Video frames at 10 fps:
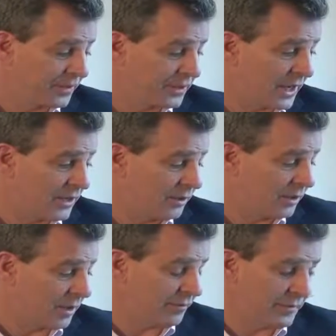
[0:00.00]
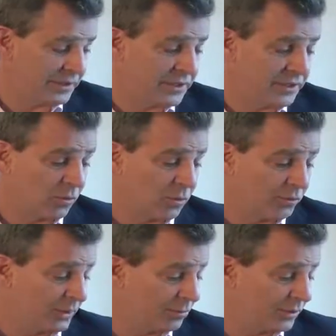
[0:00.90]
title of this because I
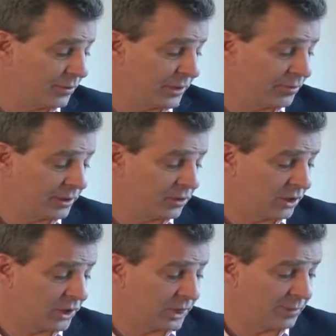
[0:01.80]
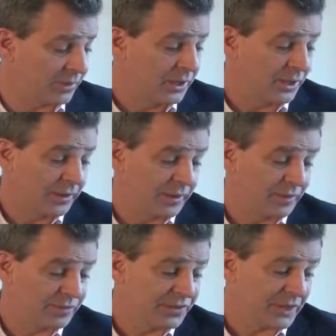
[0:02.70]
want people to be able to look it up
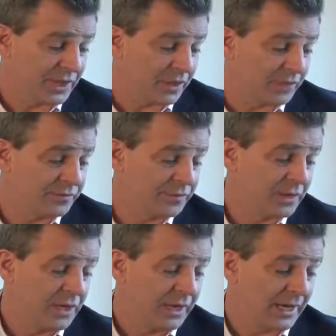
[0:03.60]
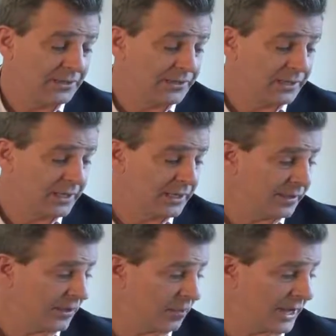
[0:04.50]
themselves and
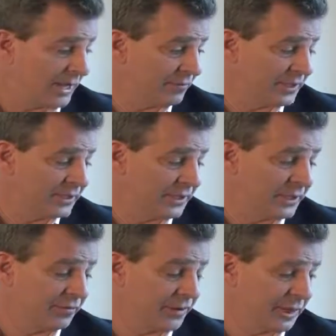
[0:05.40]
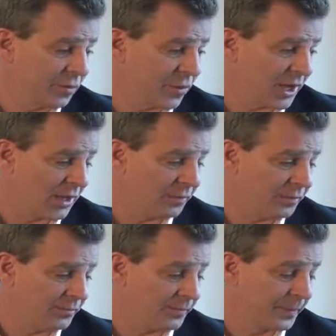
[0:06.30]
see that we have a significant
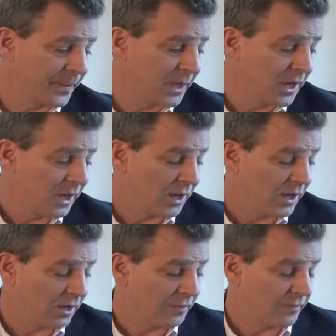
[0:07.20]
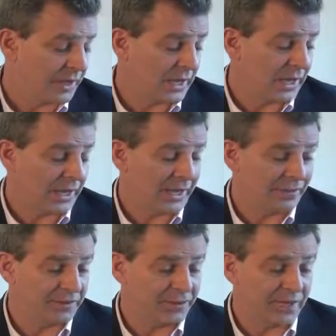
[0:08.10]
problem.
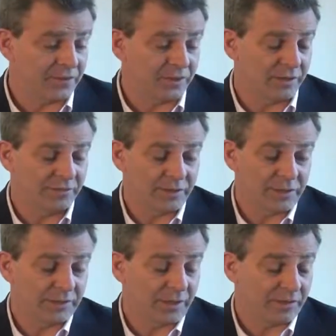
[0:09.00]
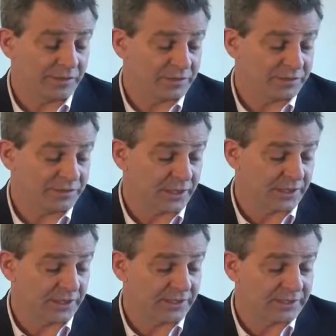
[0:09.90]
And the title of this
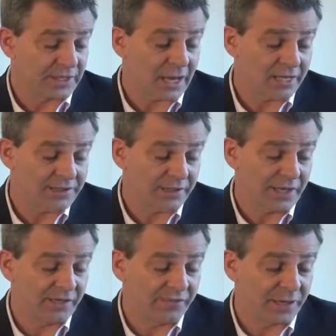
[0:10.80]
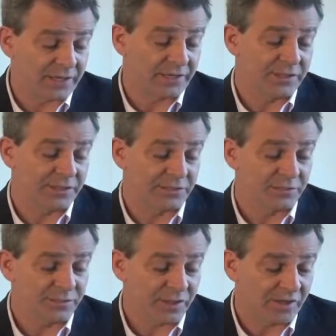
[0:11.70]
study is Oxidative
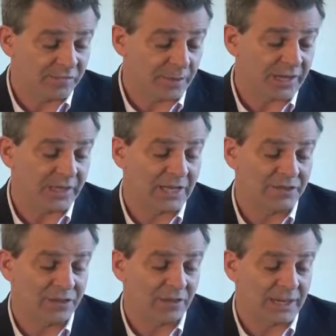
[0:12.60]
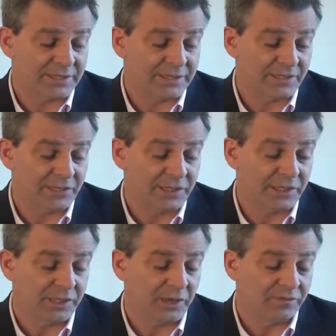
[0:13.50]
Mechanisms of Biological
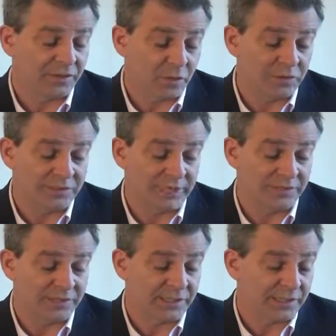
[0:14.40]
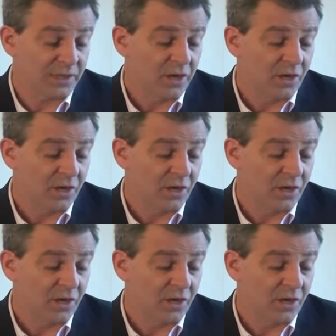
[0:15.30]
Activity of Low Intensity